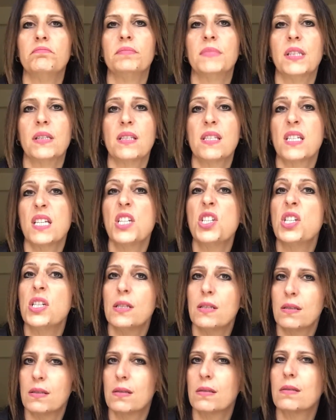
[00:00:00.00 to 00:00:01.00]
The
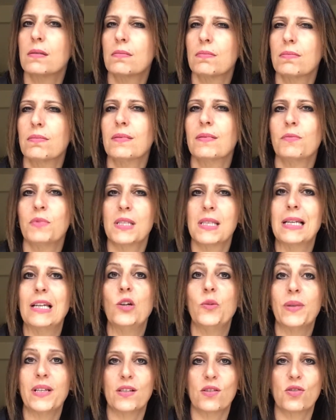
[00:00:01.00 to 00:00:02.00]
stitches, it was a
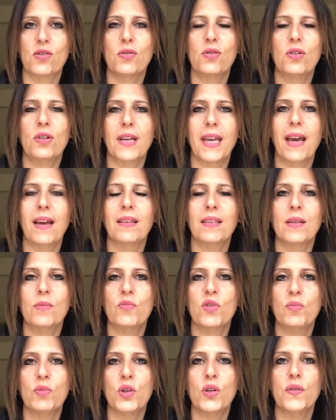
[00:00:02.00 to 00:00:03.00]
little bit sore getting them
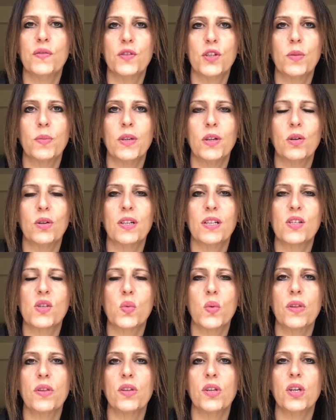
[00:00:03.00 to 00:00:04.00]
removed, to be honest
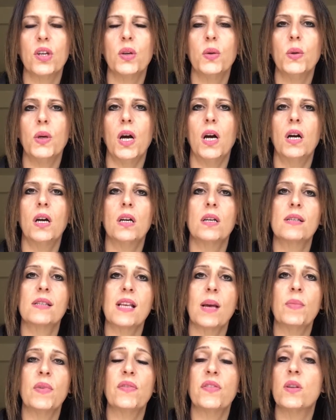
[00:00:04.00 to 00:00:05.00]
with you.
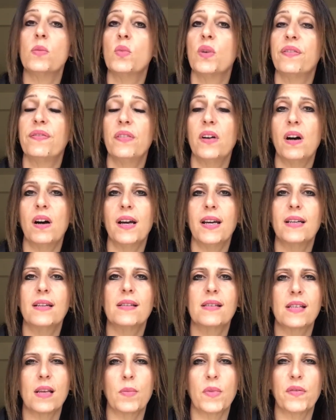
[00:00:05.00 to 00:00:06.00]
Some of them were fine,
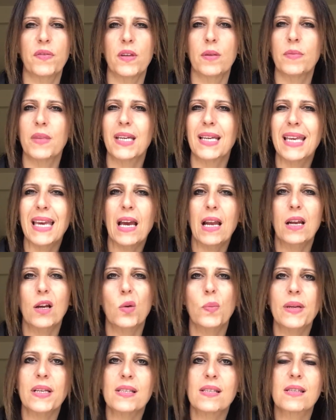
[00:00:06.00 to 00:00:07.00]
some of them that get a
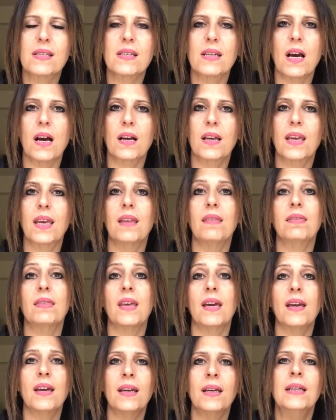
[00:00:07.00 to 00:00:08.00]
little bit stuck in
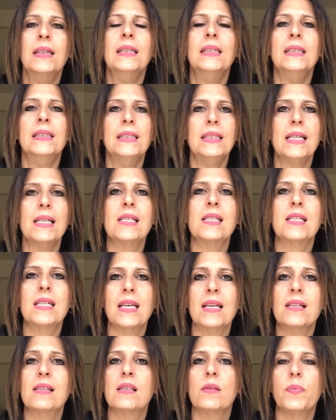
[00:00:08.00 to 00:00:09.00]
there. It
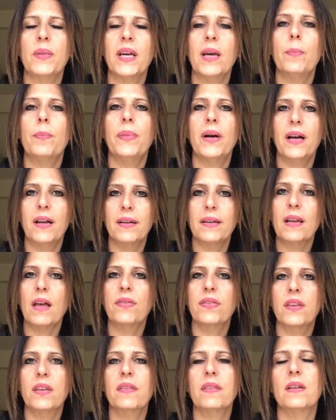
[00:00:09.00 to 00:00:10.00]
stings a bit, but
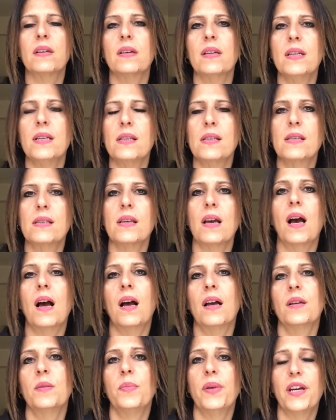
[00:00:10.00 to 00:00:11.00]
nothing that is
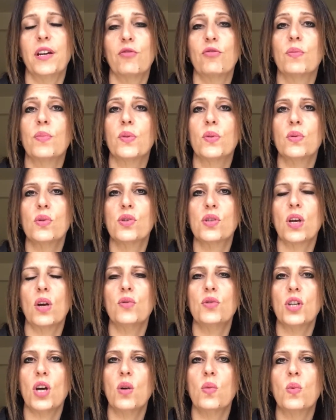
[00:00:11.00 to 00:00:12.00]
unbearable,
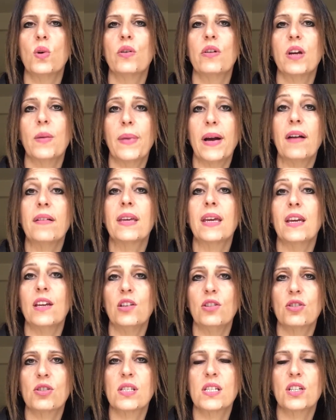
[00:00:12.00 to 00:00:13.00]
so don't worry about
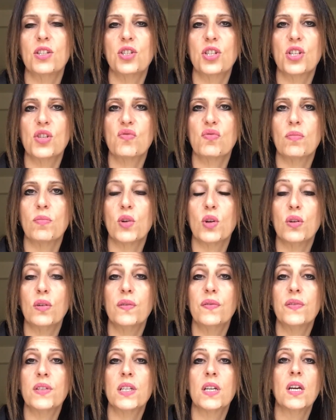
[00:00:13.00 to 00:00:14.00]
getting your stitches
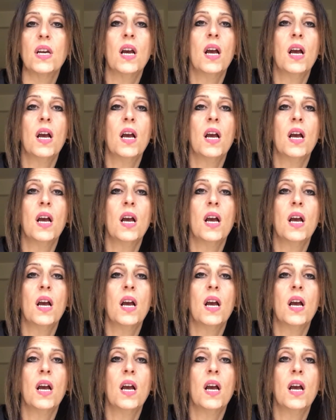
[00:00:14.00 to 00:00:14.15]
removed.